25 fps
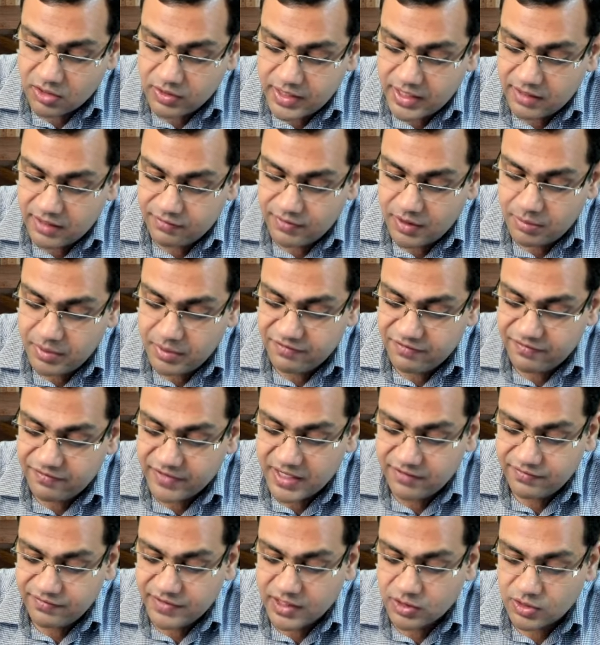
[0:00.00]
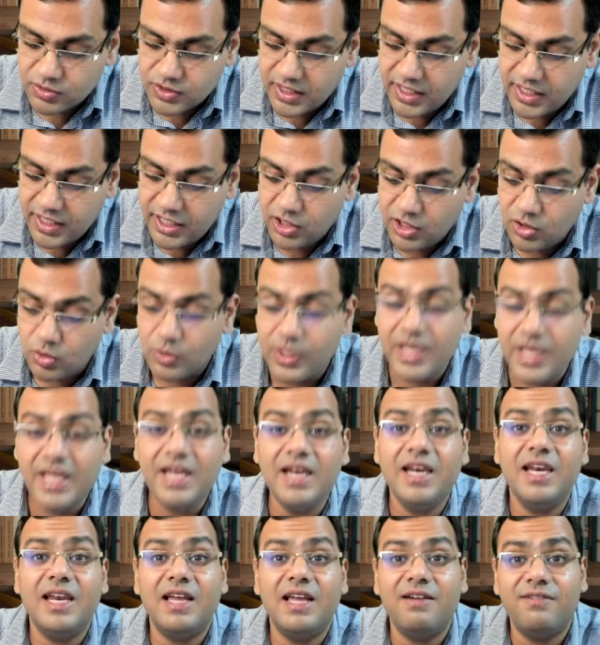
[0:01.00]
It will be 5,000 into
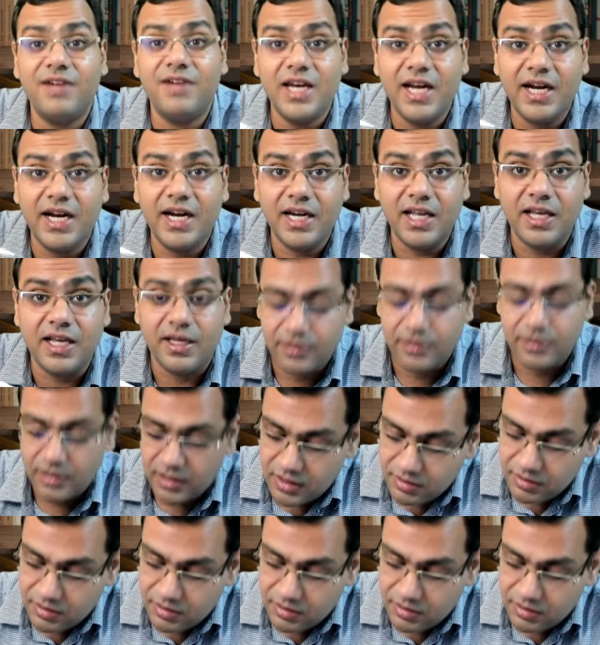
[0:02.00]
1180.